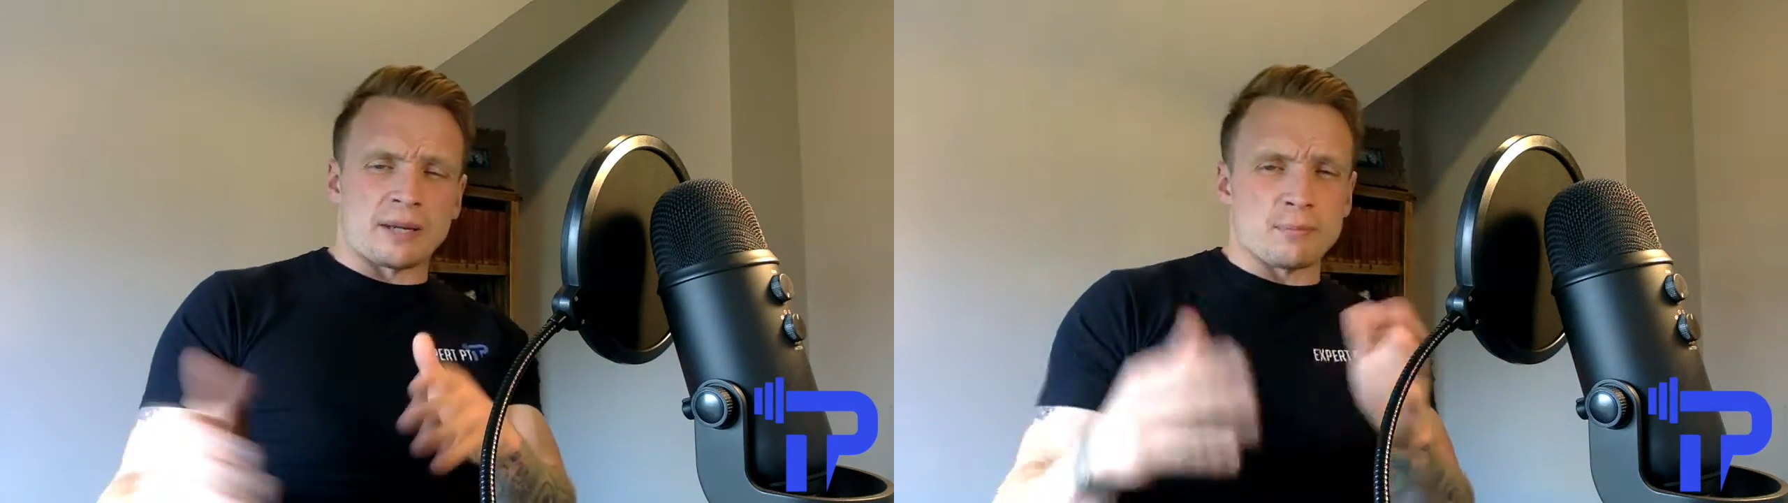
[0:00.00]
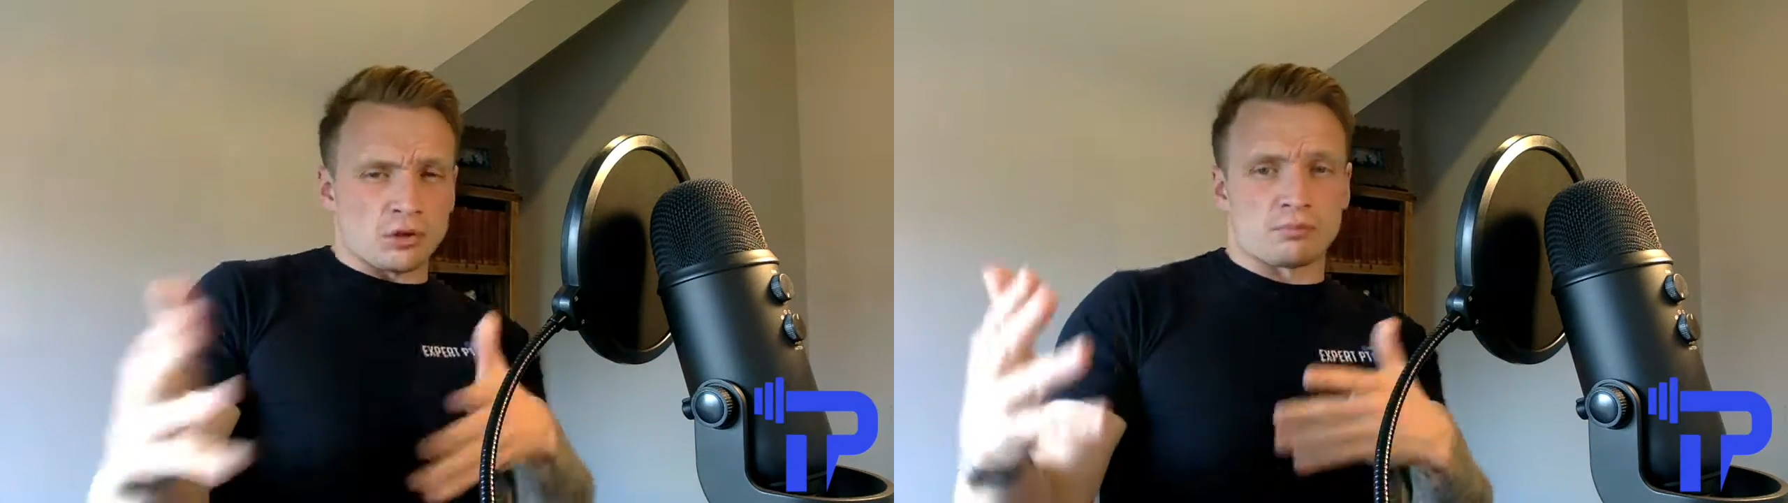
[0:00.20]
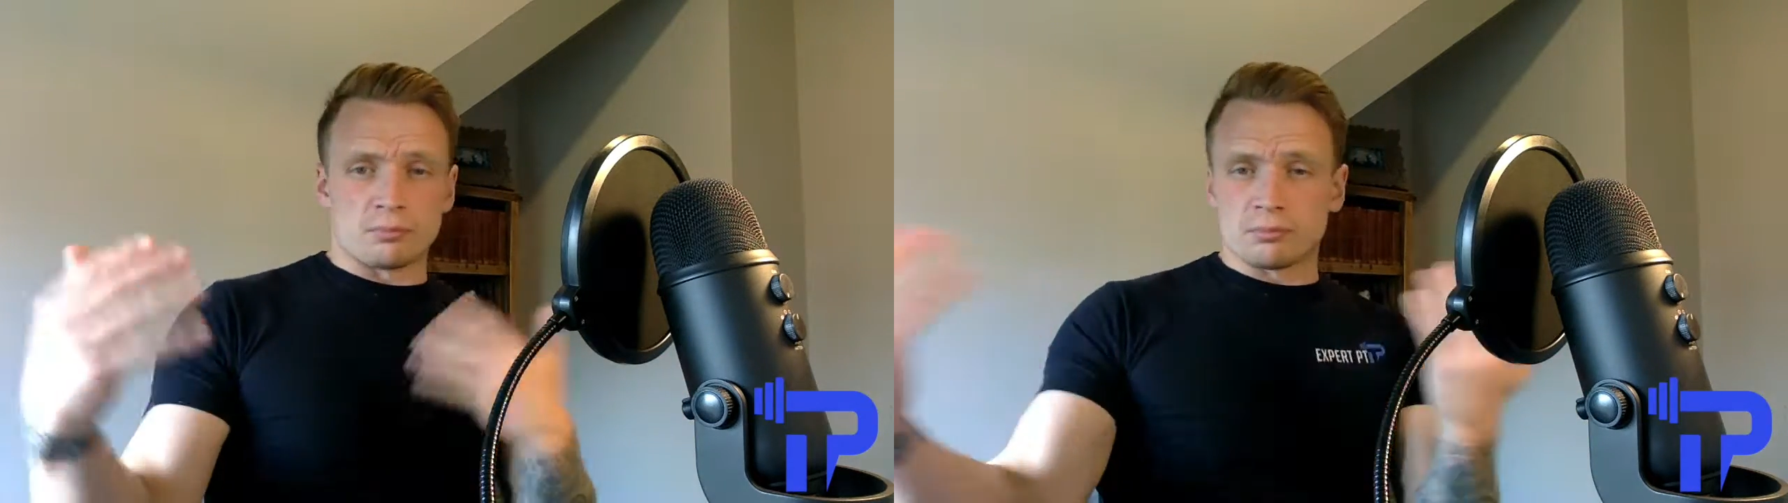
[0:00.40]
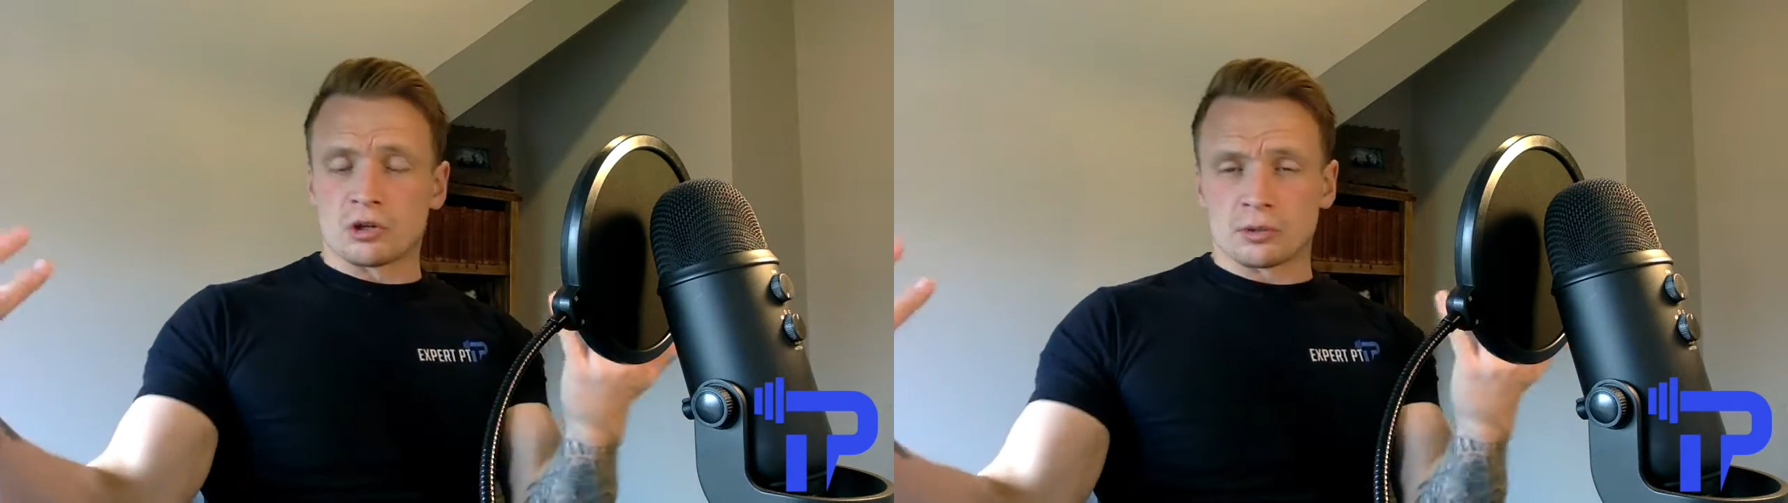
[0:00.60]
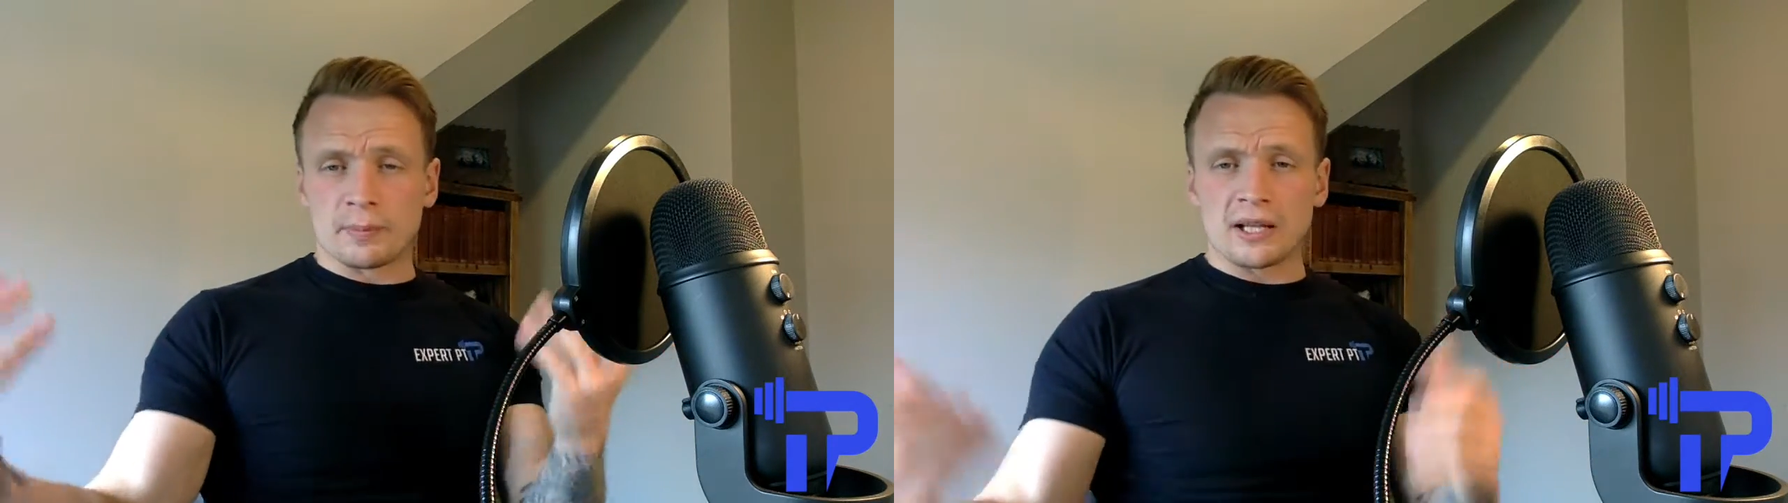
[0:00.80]
like
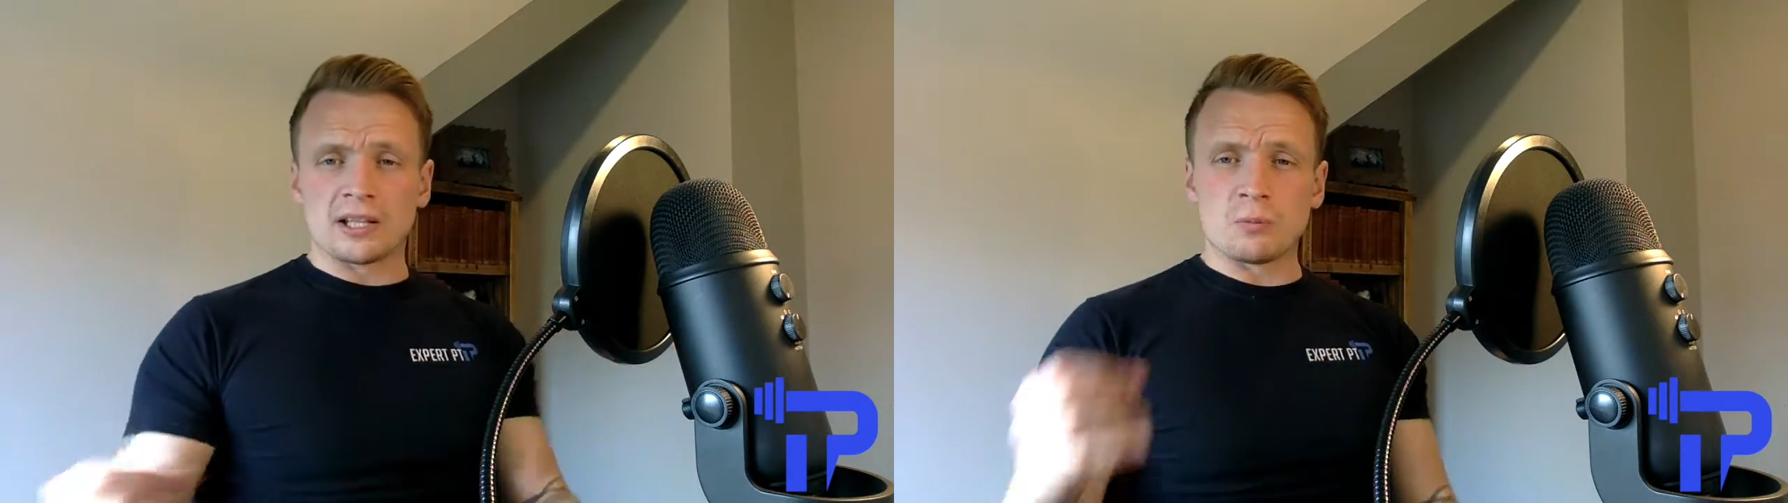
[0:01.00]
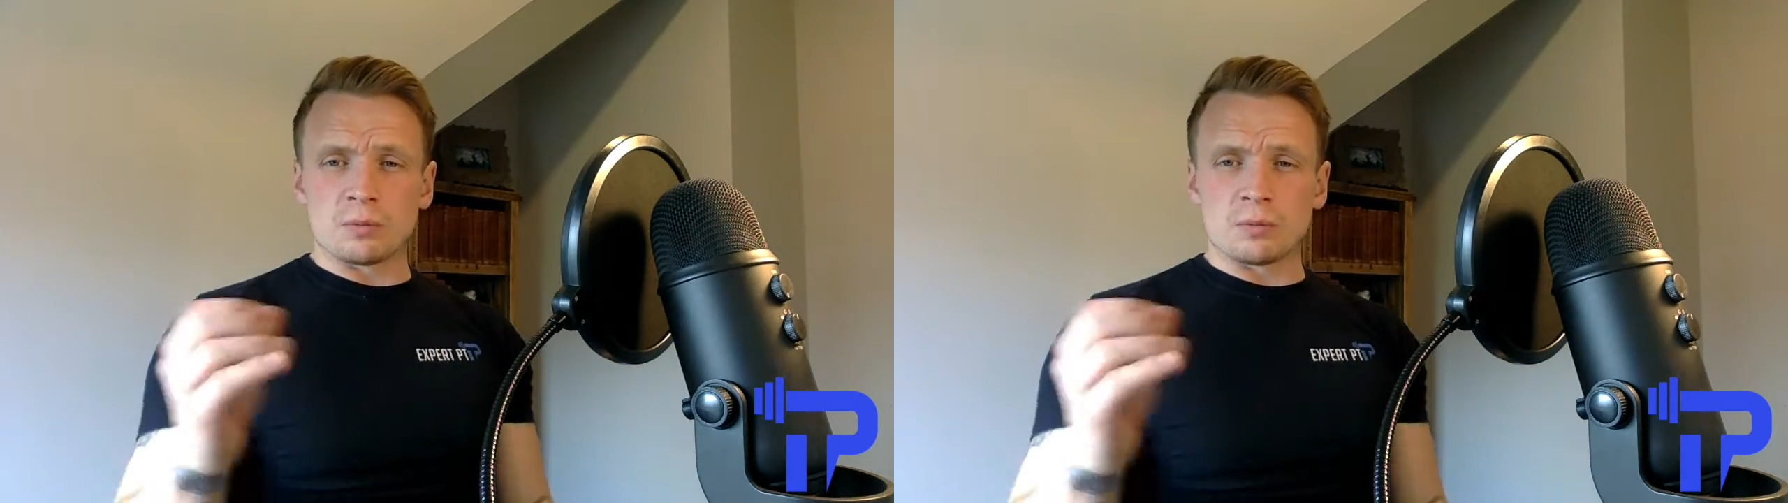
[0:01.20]
muscle building,